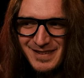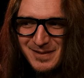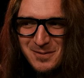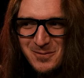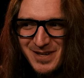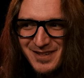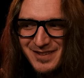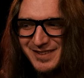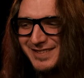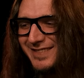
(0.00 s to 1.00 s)

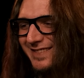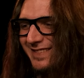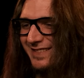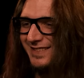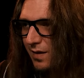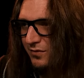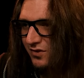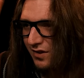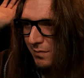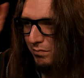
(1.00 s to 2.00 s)
Weird. I'm just
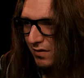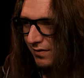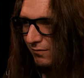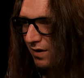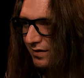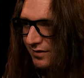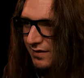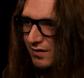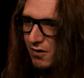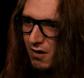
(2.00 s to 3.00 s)
gonna burn the rest of
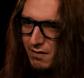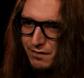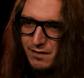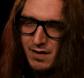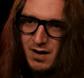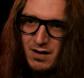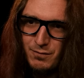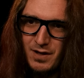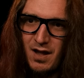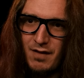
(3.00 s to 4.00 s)
that off, and
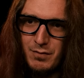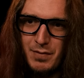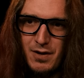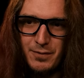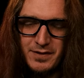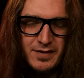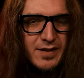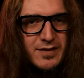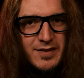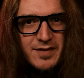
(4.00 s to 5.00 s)
we have about
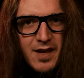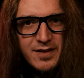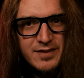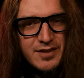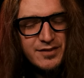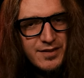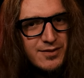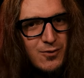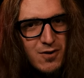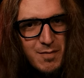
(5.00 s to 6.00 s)
60 seconds till the
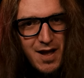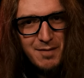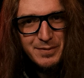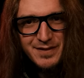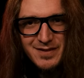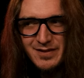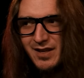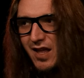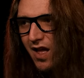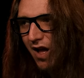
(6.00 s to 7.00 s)
storm happens.
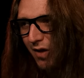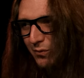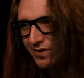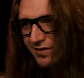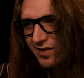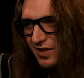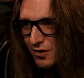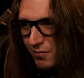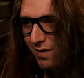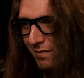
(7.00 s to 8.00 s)
I will see
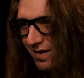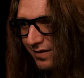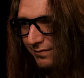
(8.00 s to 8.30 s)
you in a minute.